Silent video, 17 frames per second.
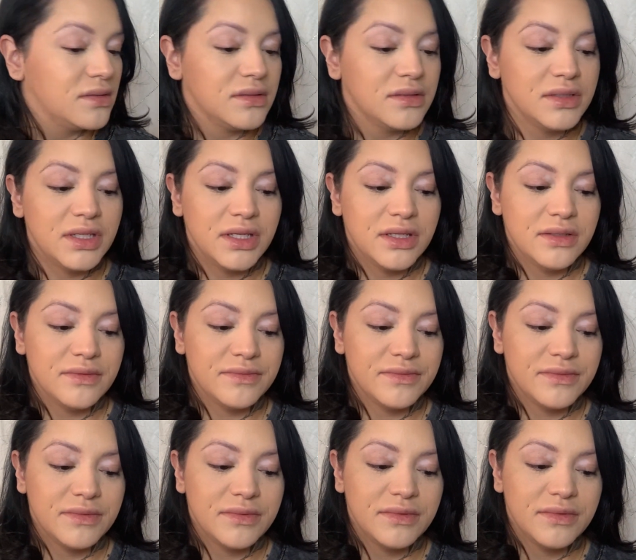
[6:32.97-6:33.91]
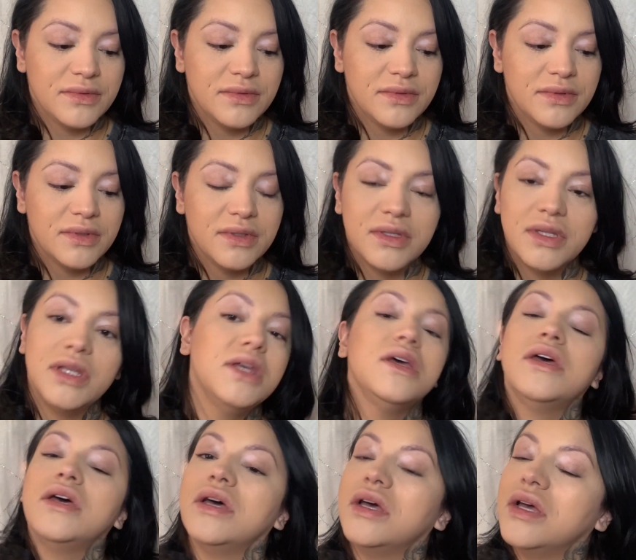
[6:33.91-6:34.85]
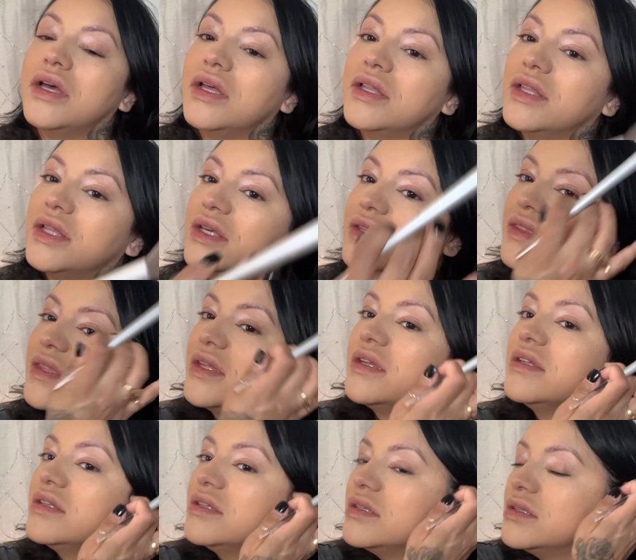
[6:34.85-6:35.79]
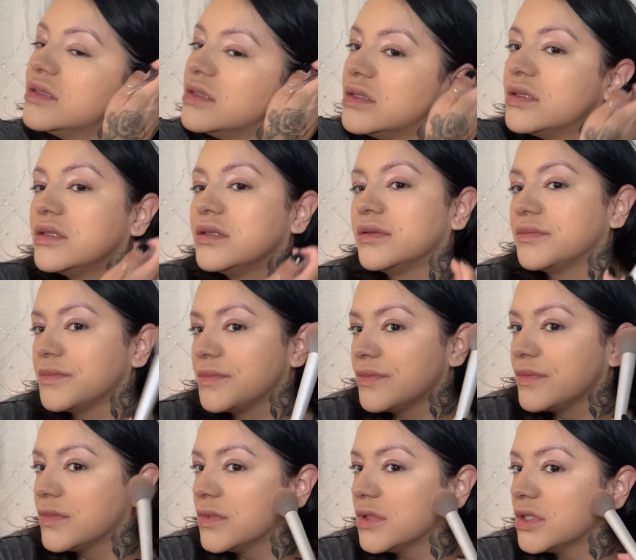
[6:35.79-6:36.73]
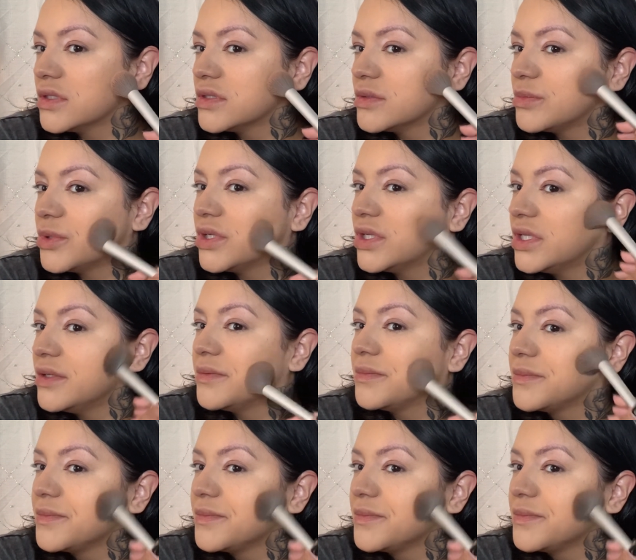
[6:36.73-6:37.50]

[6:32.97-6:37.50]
Yeah, I like that. Looks pretty.